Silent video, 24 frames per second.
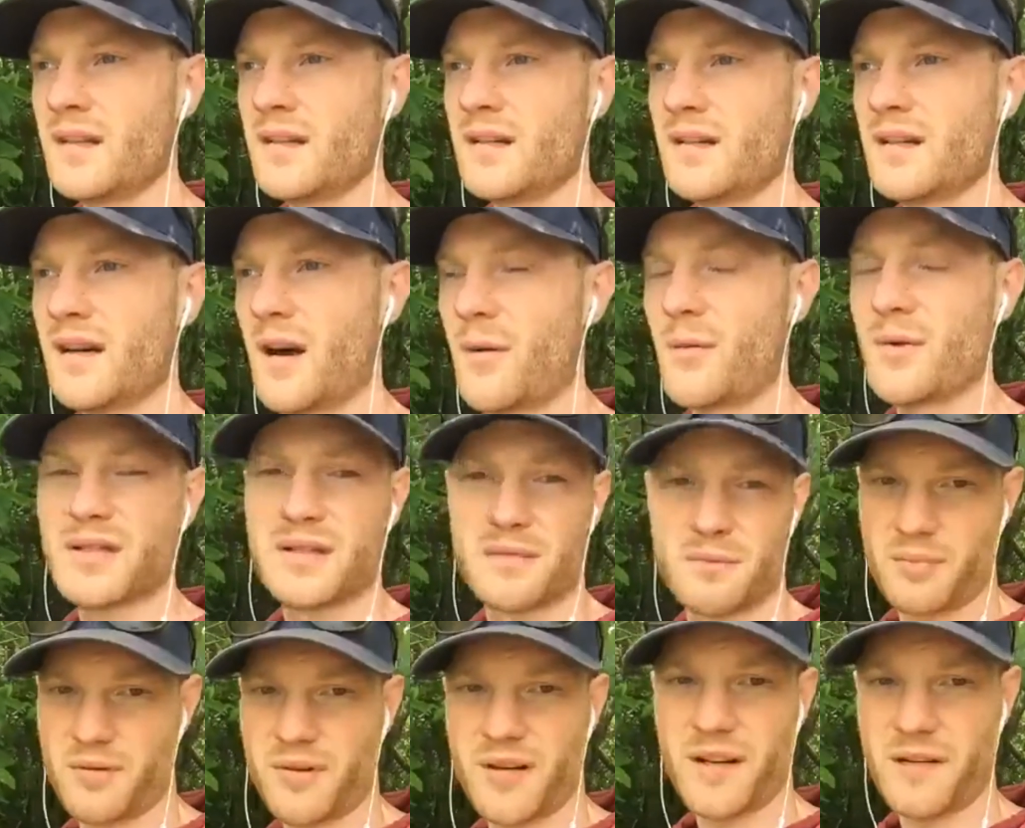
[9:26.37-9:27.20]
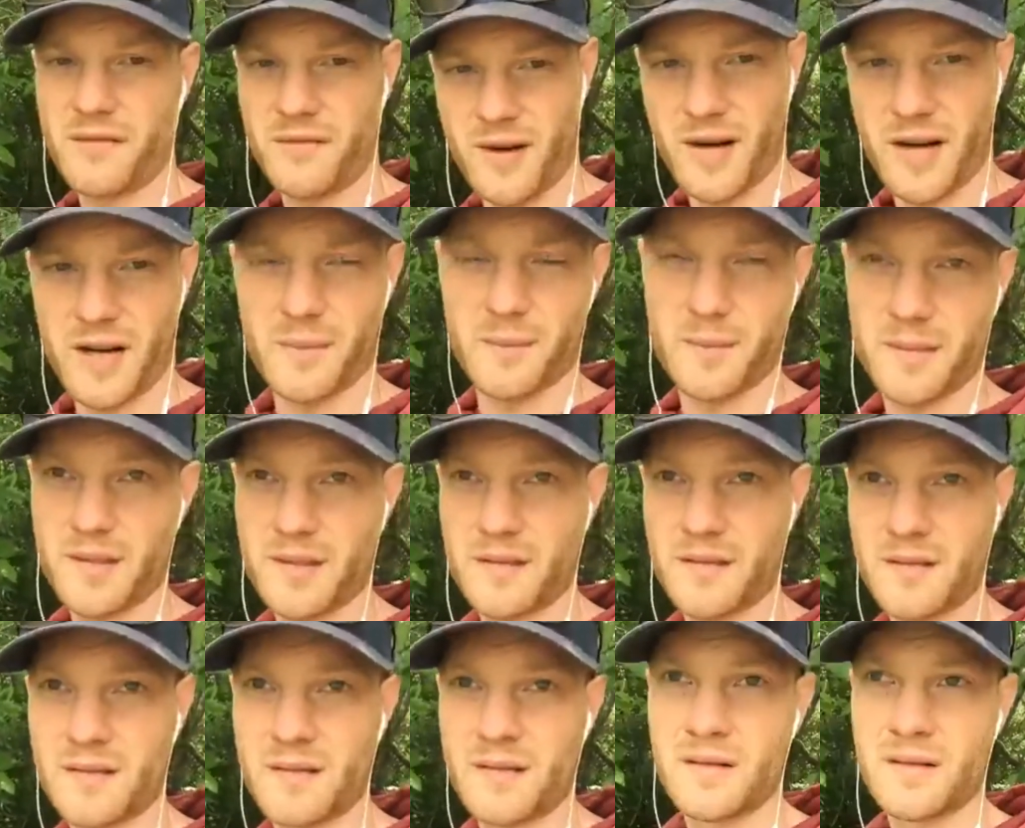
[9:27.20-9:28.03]
I wasn't pre-framed.
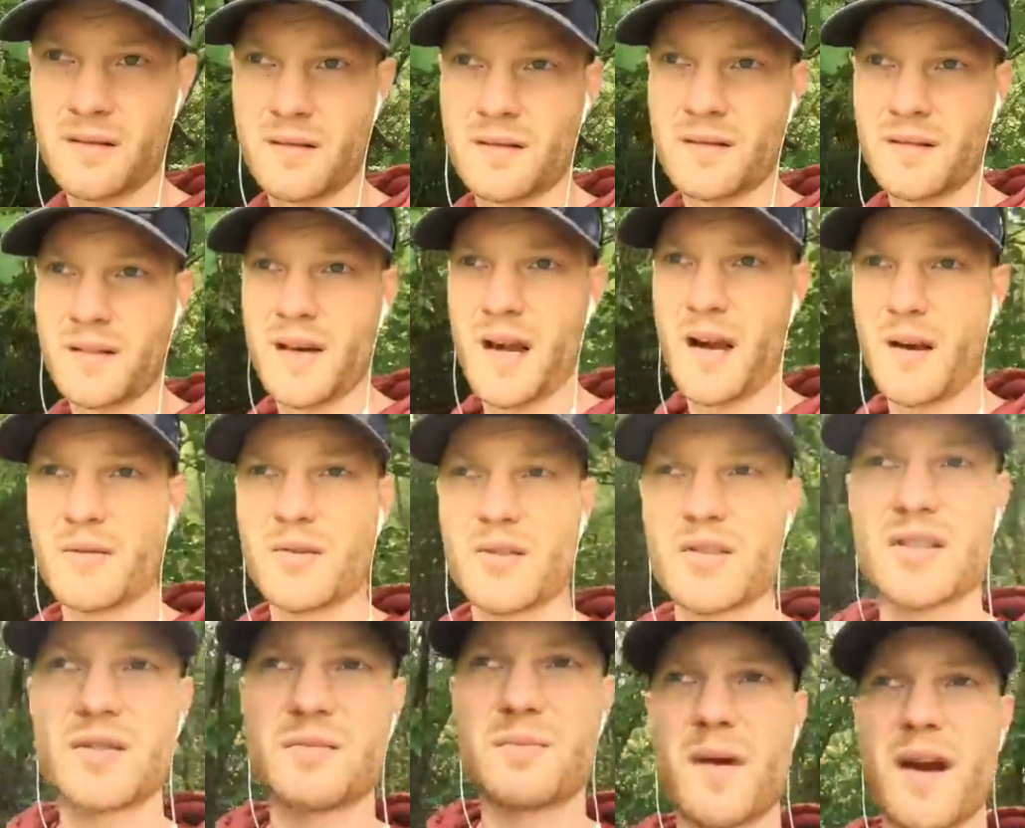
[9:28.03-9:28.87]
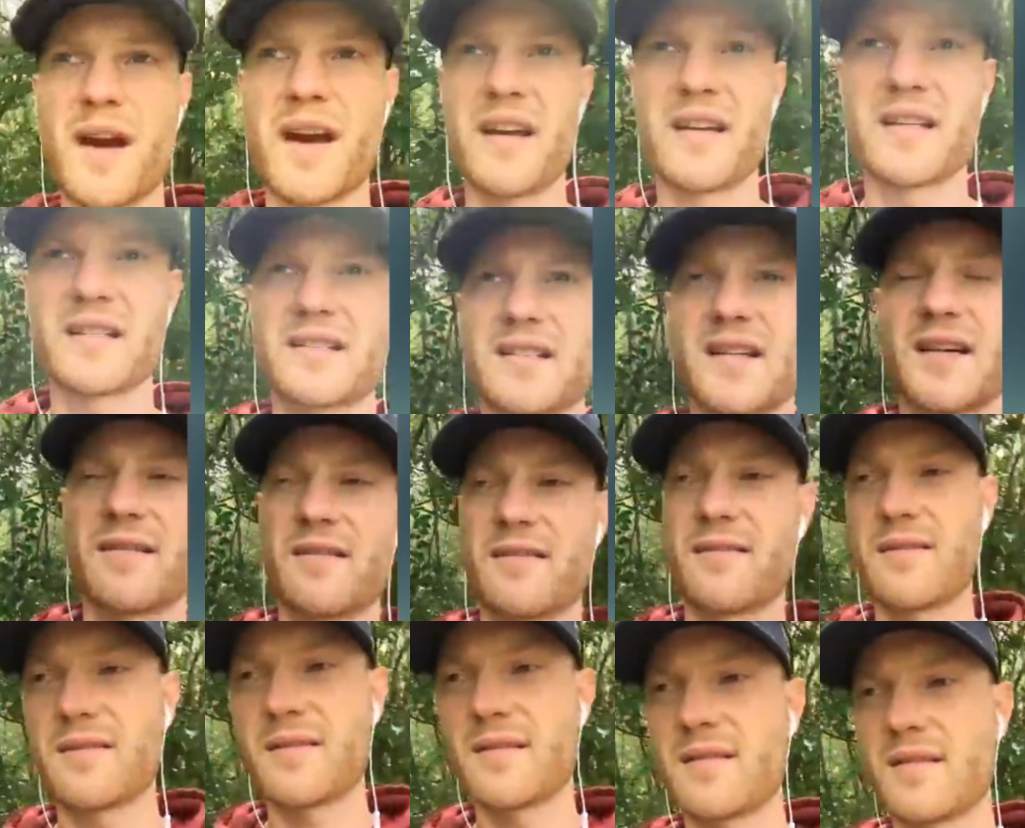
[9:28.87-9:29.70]
I was just buying
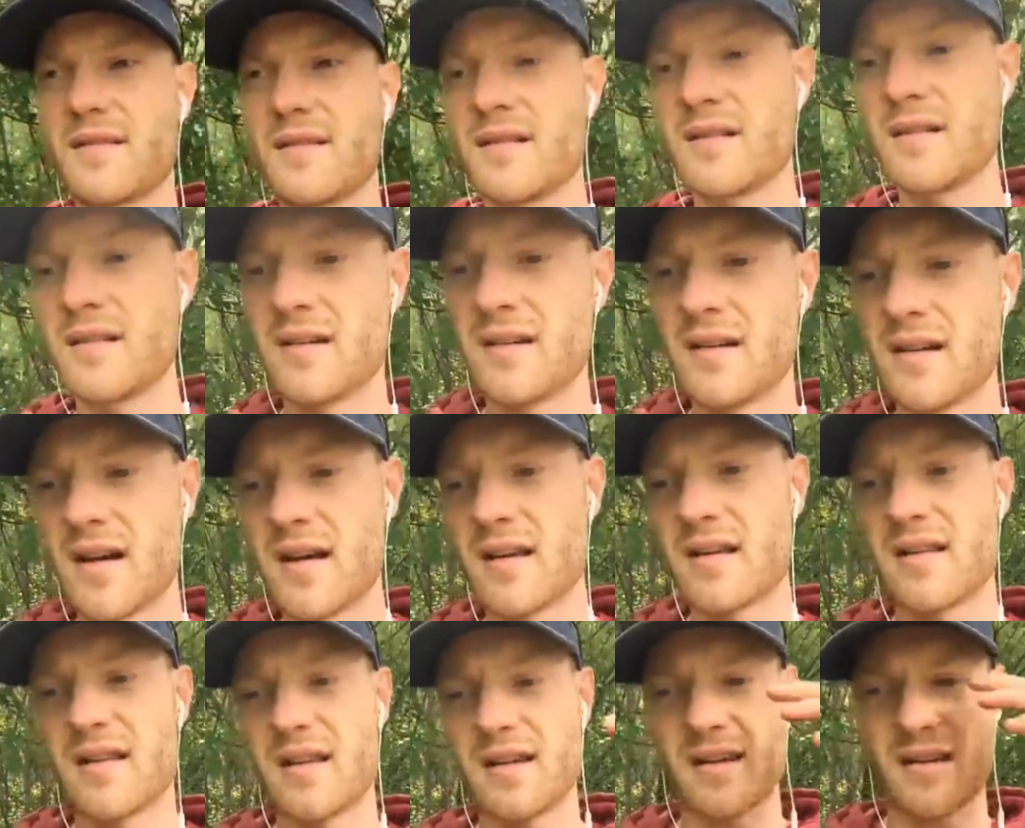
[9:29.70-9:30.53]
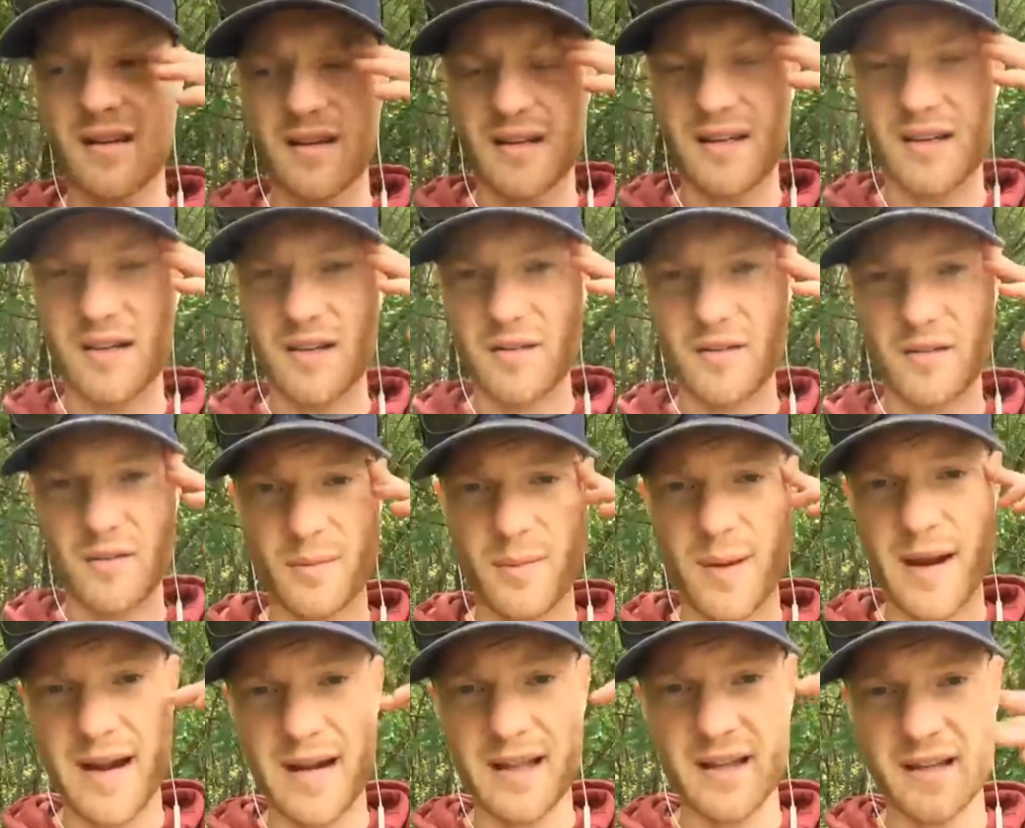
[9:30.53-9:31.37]
stuff and thinking,
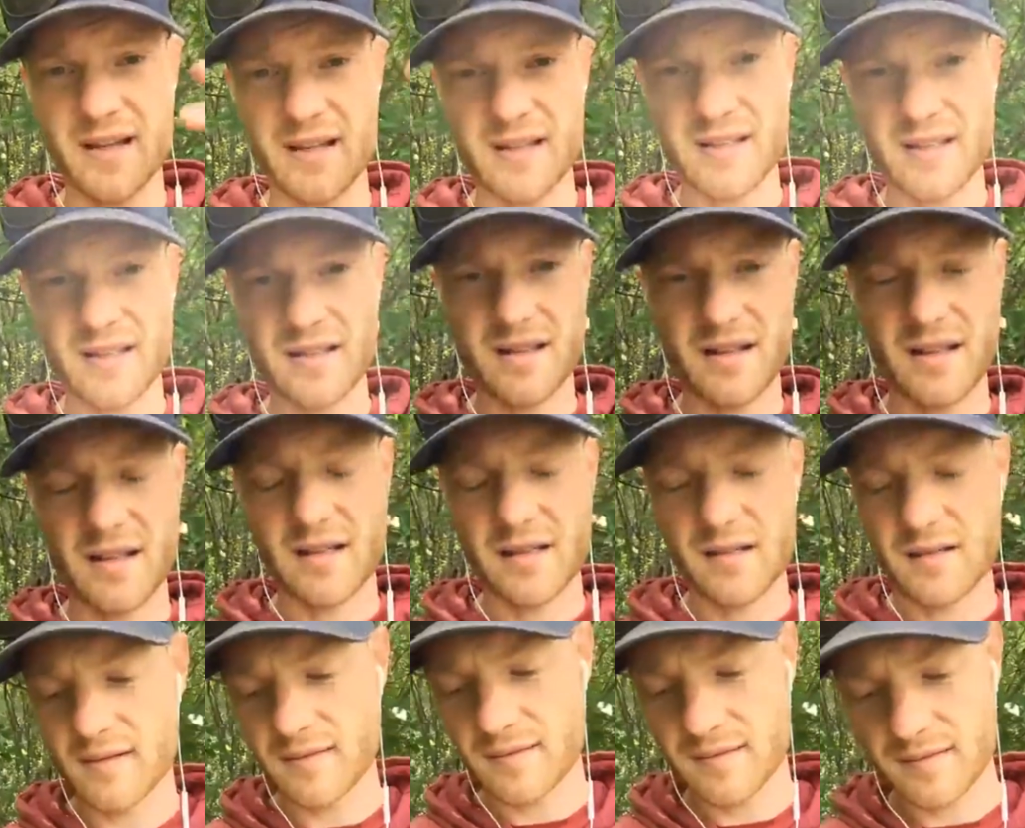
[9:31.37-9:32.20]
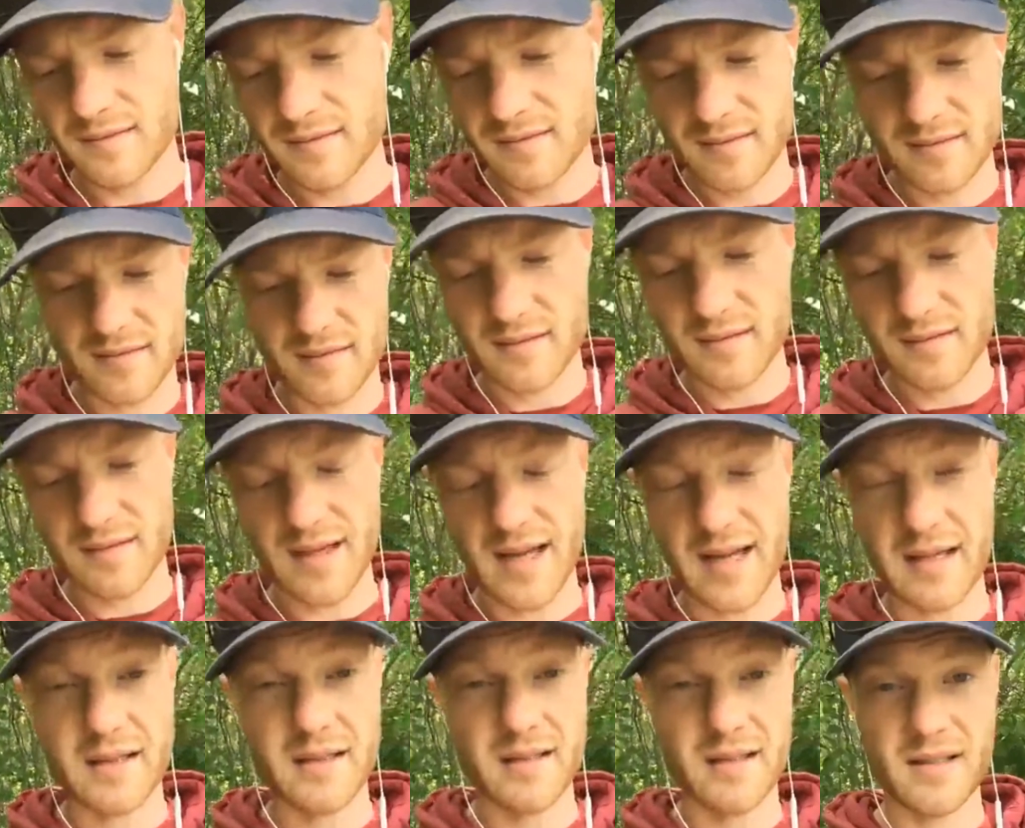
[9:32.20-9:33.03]
buy this and then
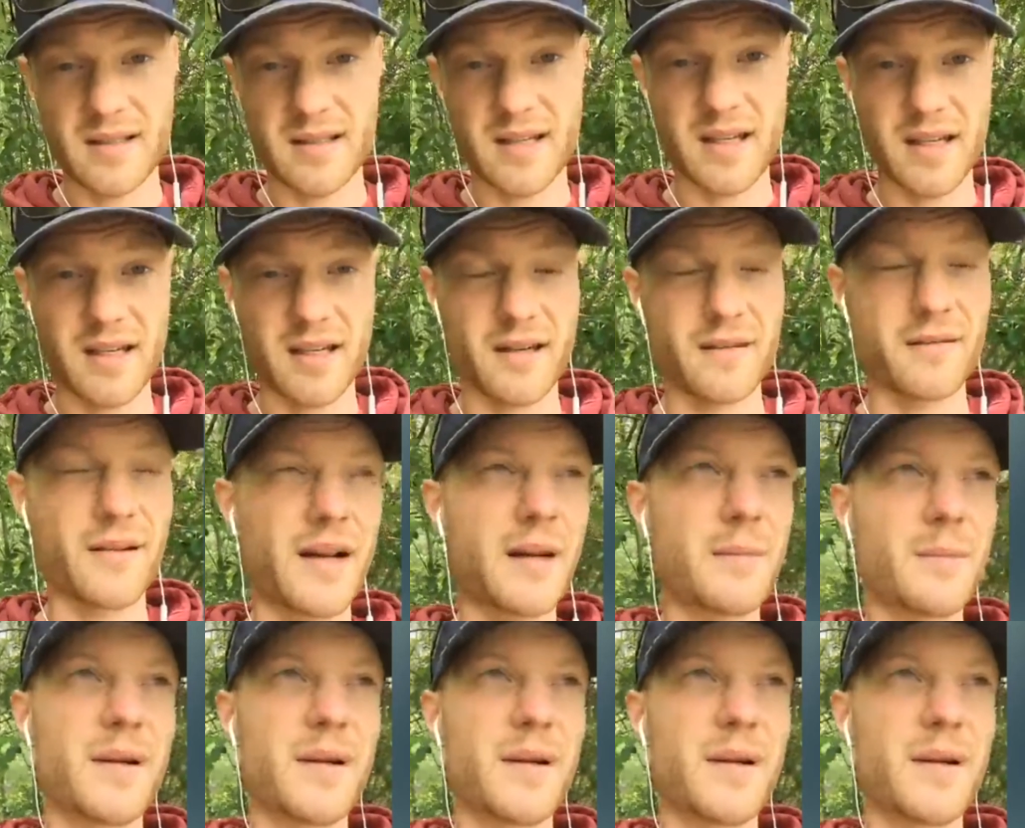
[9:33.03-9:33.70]
that's the ticket, right?